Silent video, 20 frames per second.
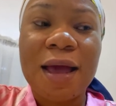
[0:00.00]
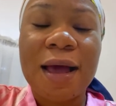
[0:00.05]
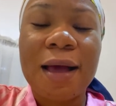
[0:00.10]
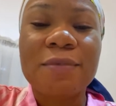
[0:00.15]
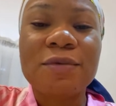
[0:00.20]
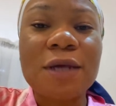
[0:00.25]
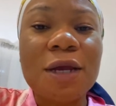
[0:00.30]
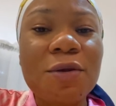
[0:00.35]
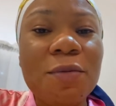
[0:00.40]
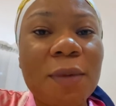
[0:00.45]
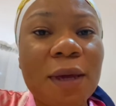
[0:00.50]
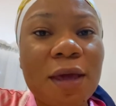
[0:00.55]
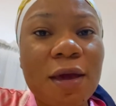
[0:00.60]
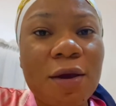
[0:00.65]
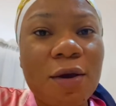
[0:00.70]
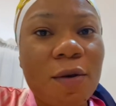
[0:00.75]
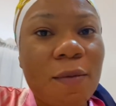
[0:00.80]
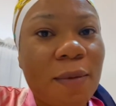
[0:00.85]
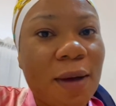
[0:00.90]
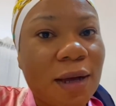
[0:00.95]
trying to make a
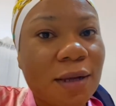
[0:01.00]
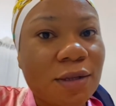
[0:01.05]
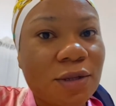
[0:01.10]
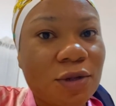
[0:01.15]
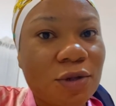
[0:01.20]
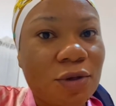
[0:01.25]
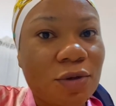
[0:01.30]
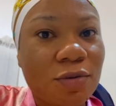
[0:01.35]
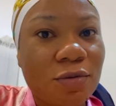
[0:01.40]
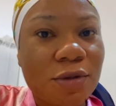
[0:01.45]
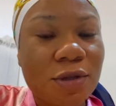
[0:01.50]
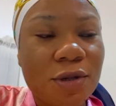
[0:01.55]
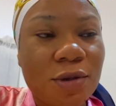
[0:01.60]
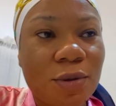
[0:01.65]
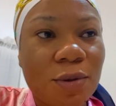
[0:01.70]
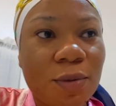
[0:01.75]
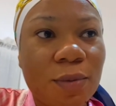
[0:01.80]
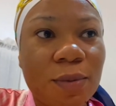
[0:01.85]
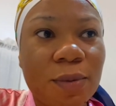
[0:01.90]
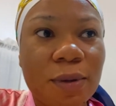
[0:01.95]
comeback to
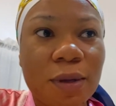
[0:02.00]
YouTube,